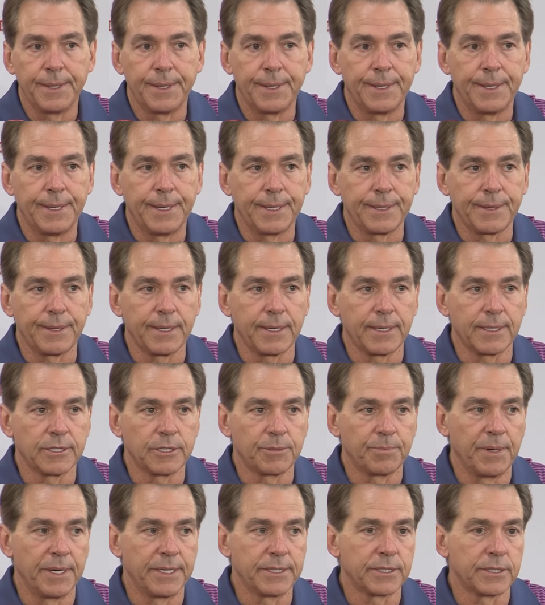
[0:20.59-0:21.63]
I think
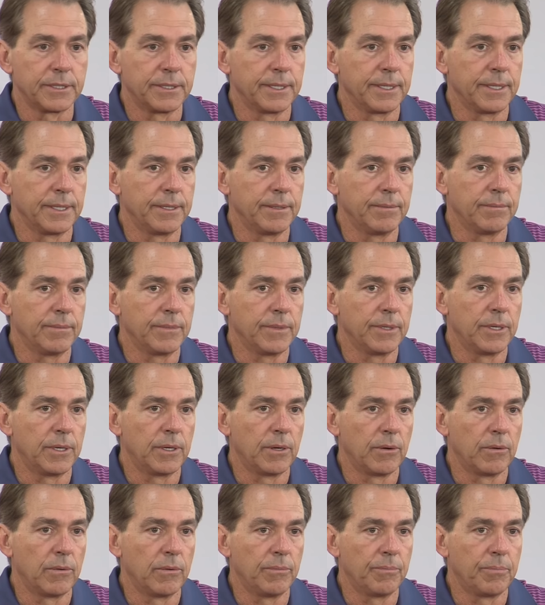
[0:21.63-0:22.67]
especially, you
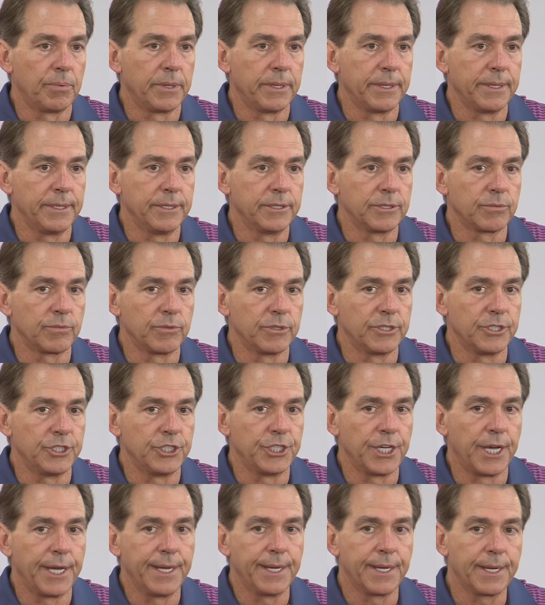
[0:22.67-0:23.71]
know, pleased with
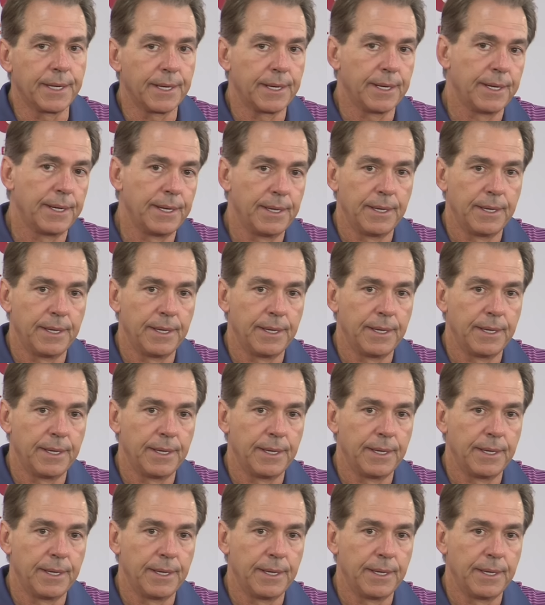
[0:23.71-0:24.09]
Jake,